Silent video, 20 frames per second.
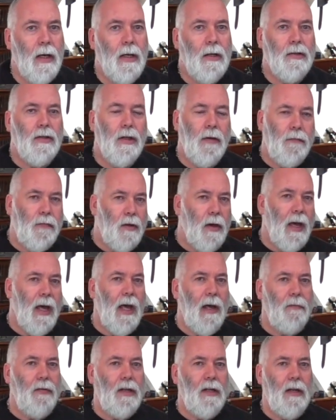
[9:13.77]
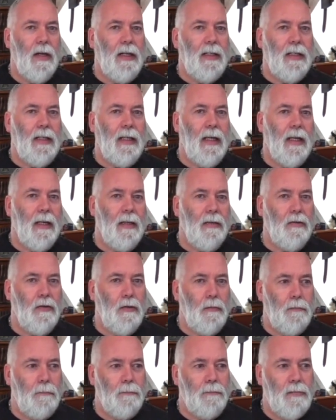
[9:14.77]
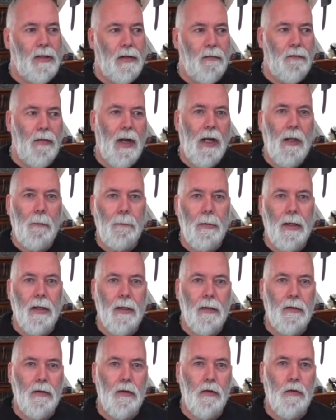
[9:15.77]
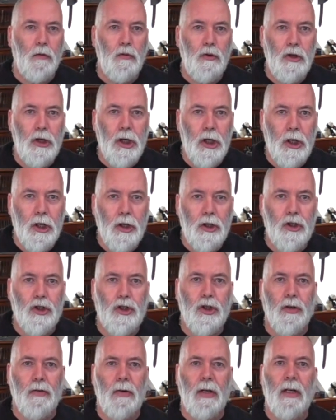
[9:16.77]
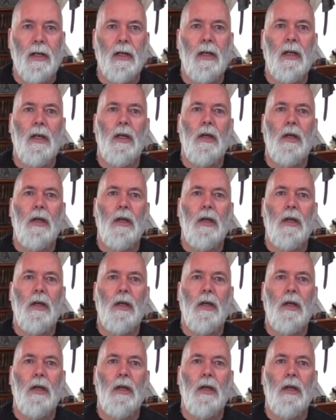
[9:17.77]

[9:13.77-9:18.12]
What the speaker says: So if you have an idea, you develop it, you nurture it,